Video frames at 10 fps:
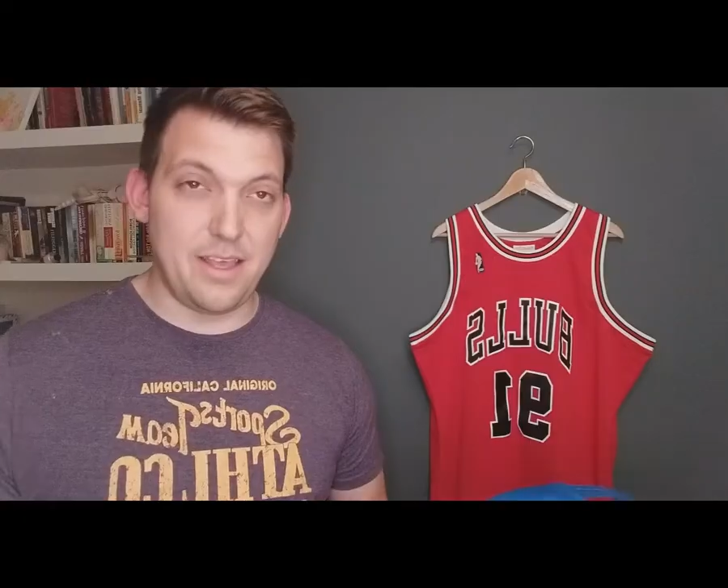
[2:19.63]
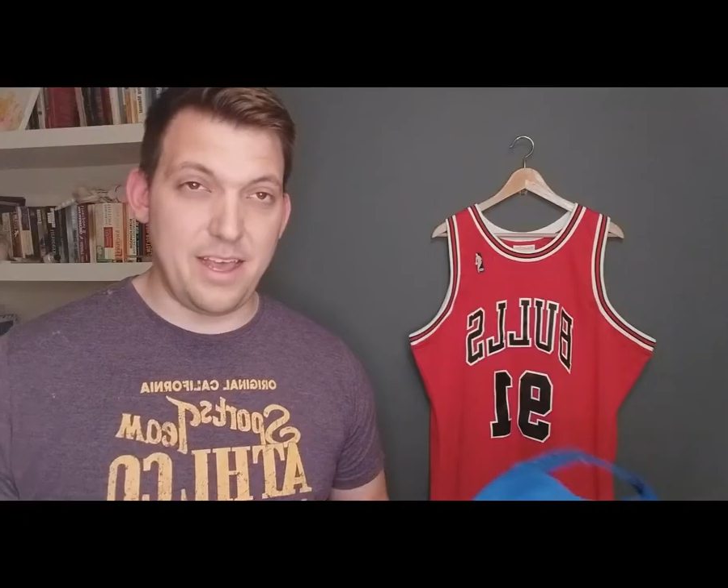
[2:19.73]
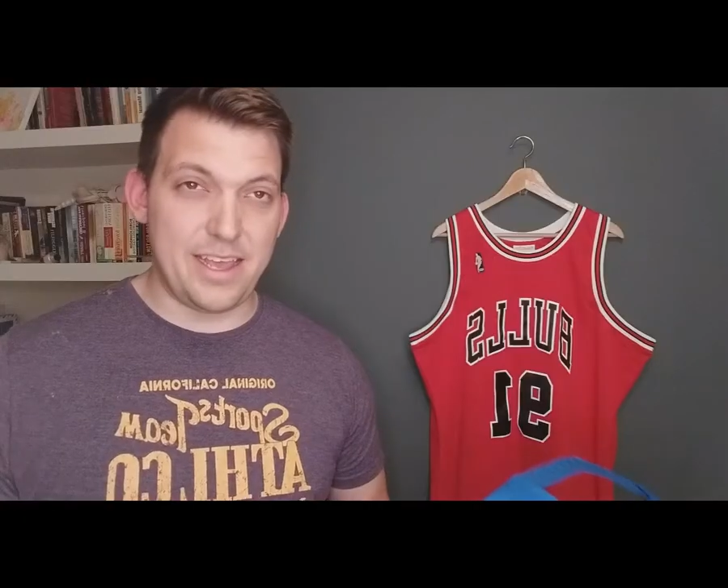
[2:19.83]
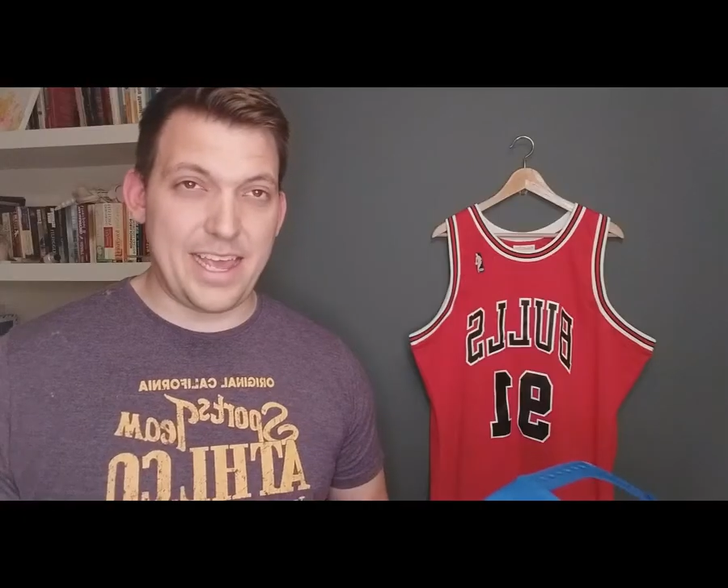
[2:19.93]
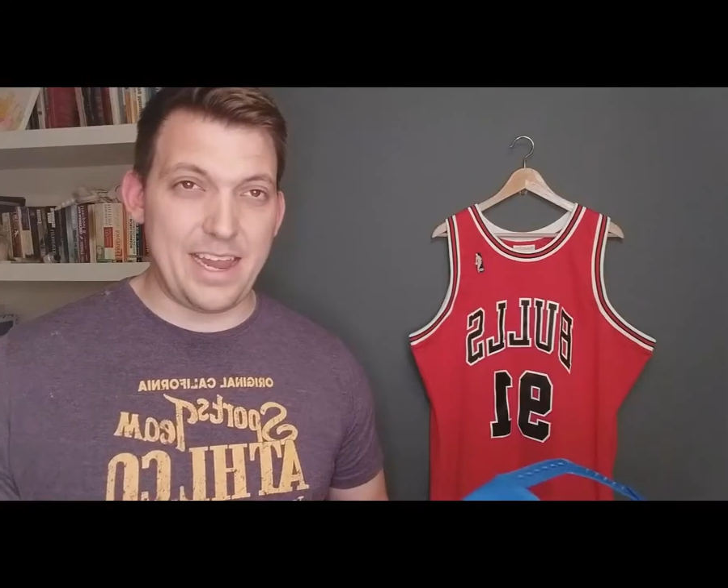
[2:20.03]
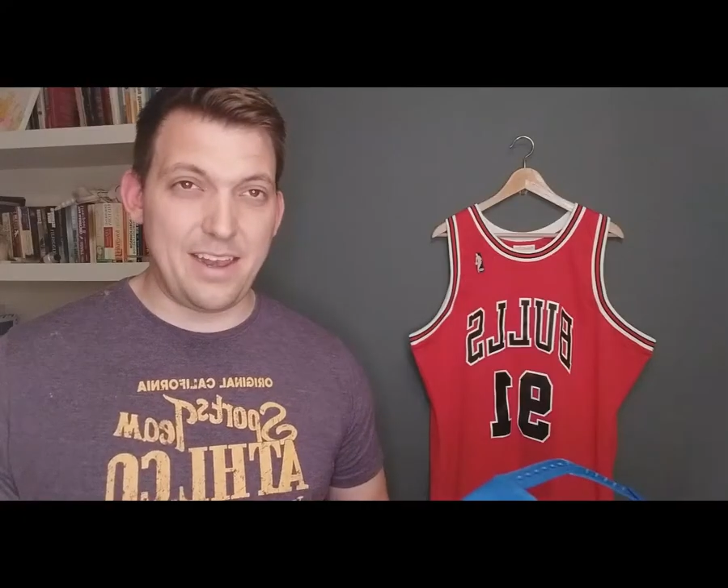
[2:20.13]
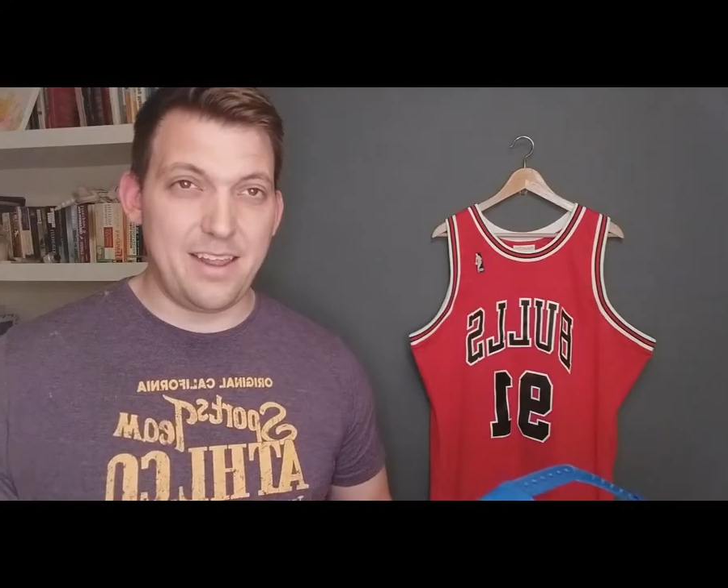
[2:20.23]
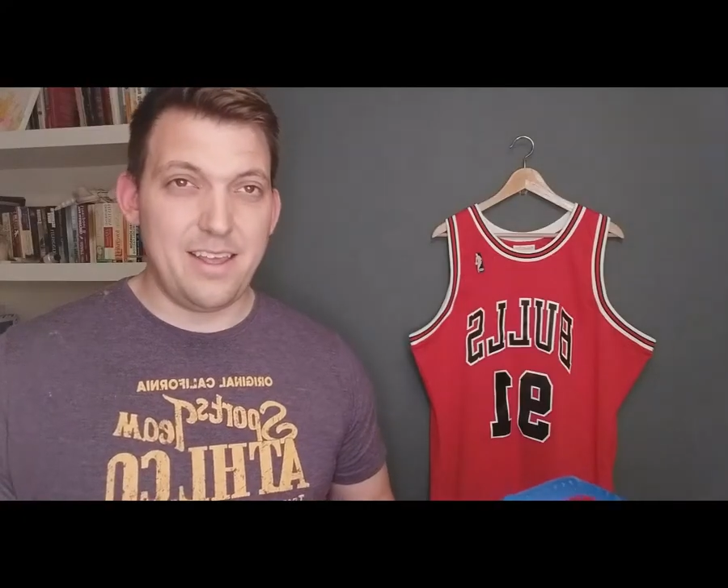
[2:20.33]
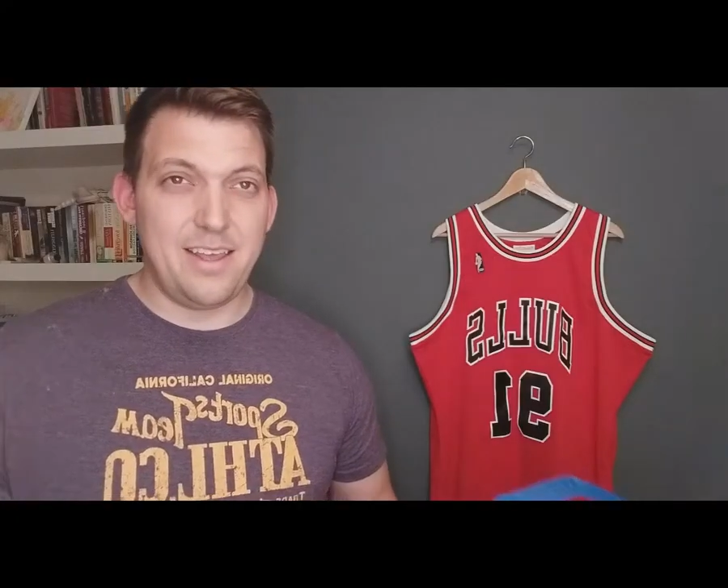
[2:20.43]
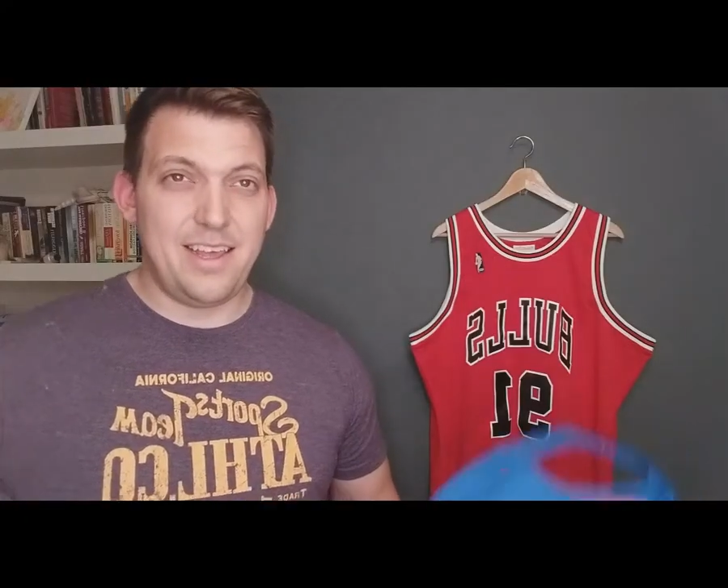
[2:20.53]
Again,
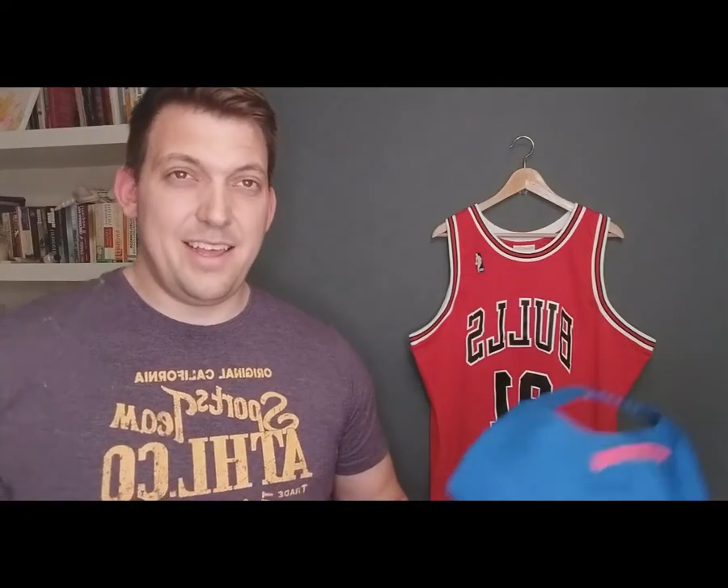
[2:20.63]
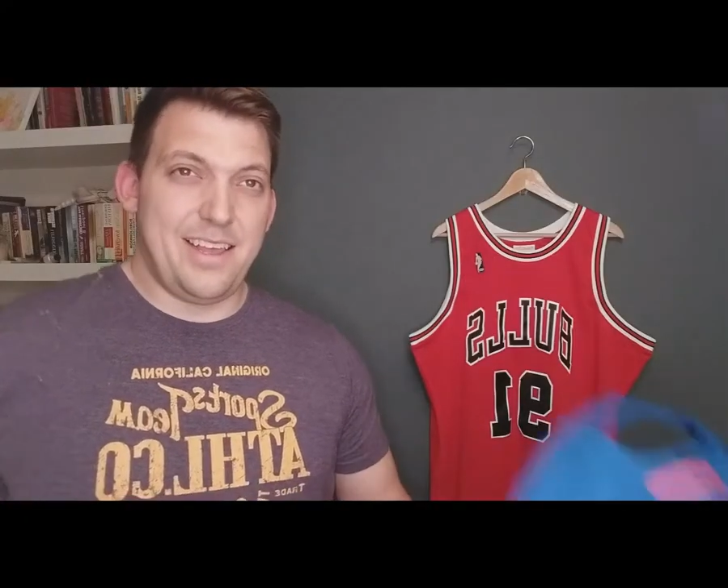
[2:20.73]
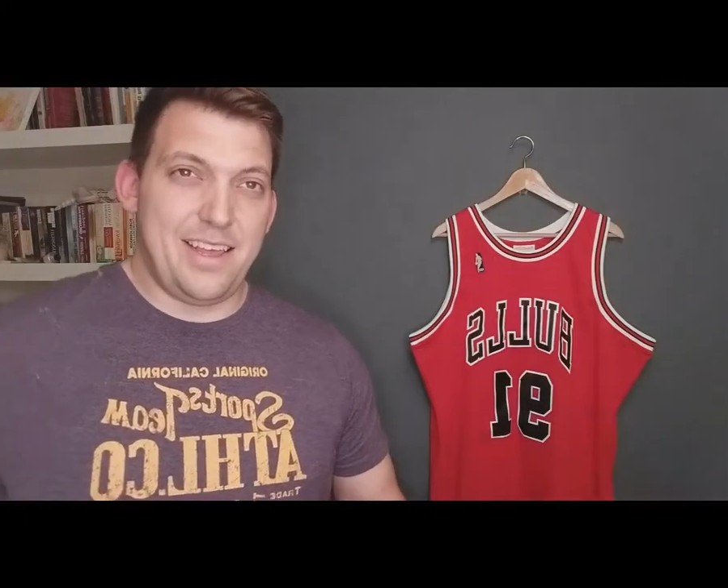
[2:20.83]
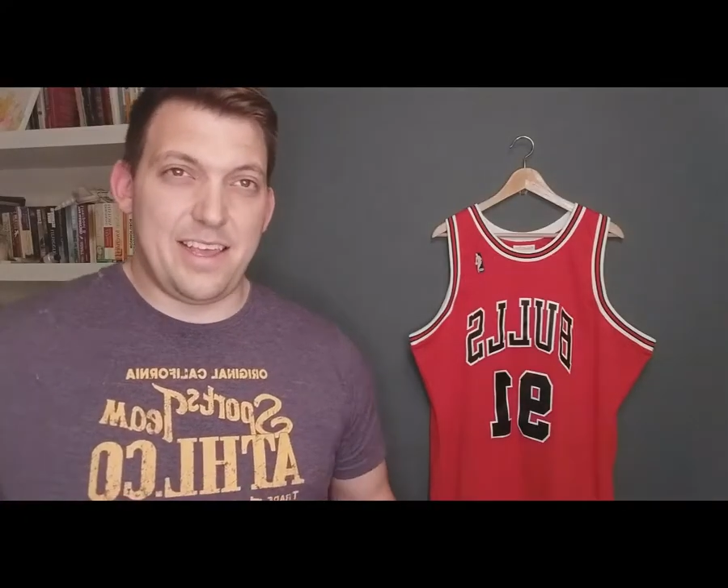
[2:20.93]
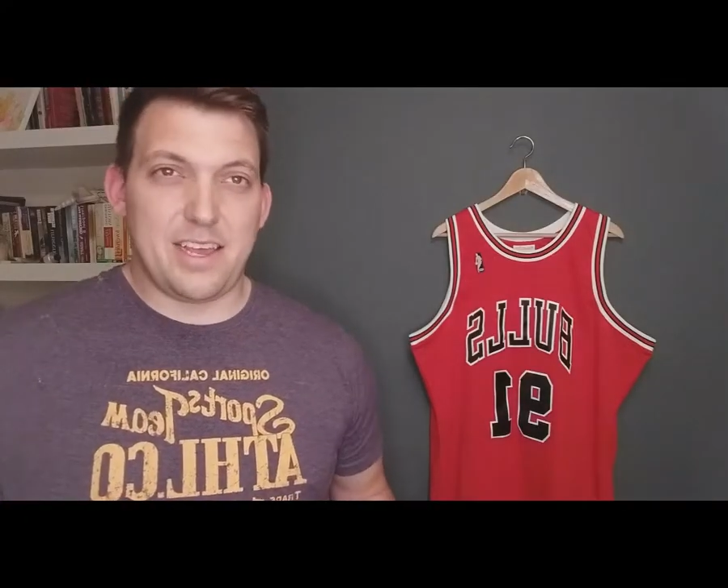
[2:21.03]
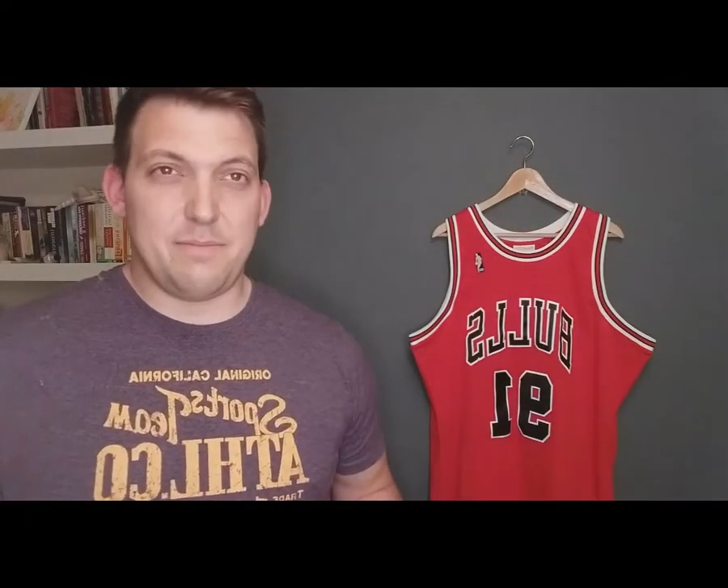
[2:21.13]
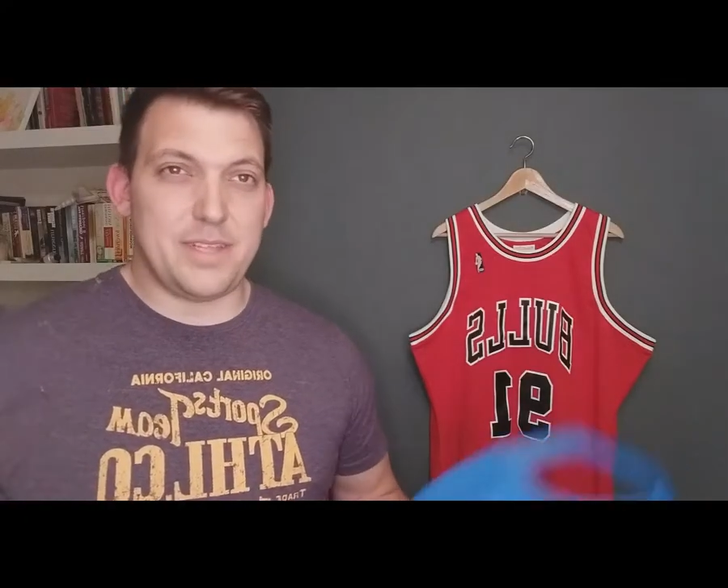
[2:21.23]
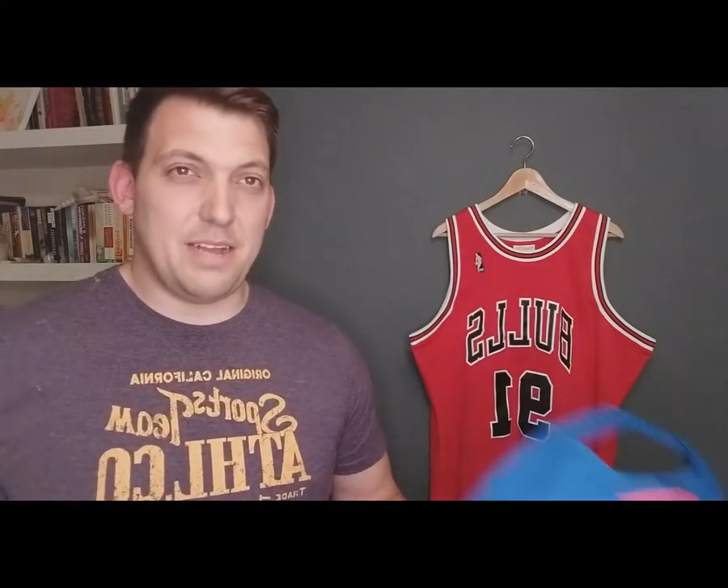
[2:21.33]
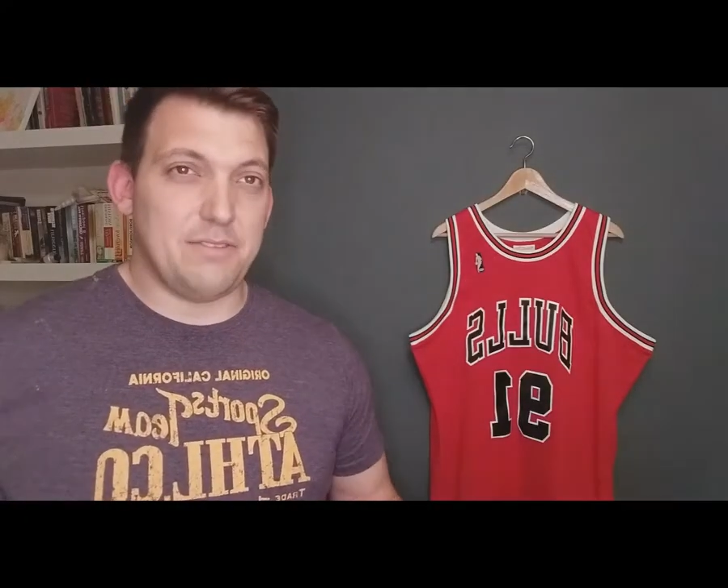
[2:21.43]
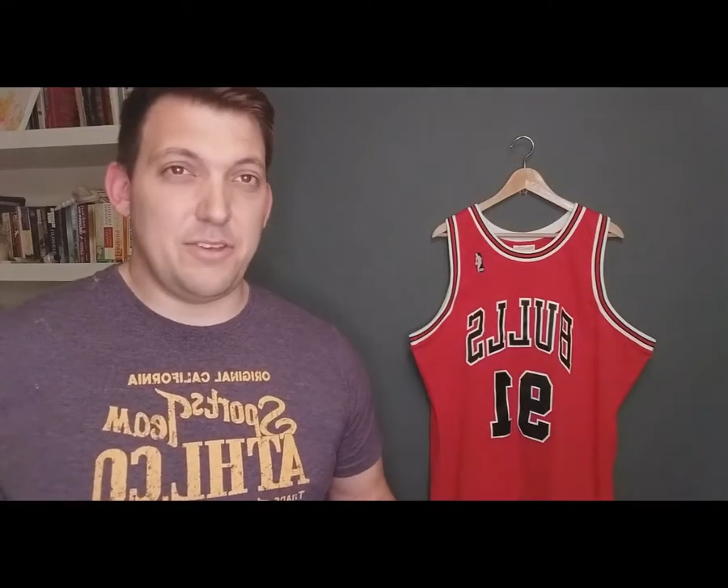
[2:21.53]
it comes down to